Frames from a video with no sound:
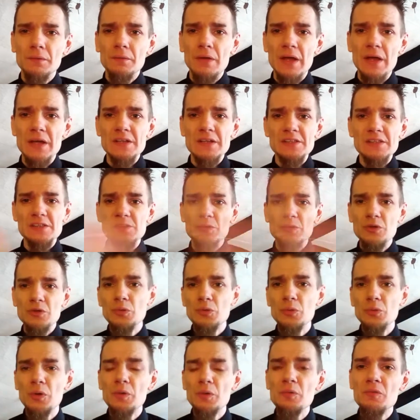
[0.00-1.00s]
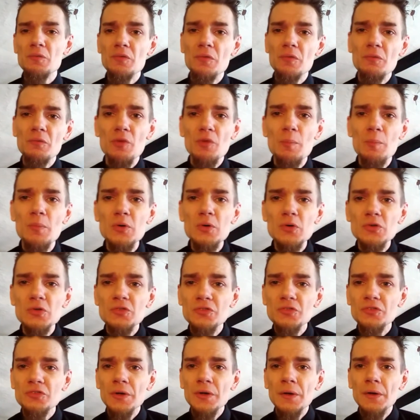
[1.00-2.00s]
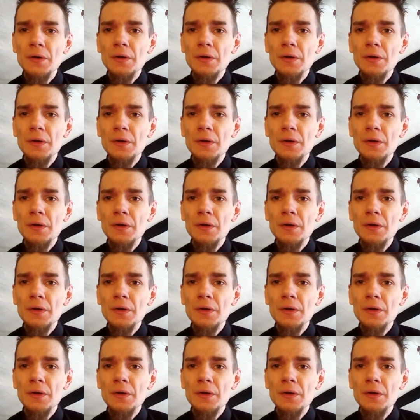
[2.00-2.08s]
is, you can remove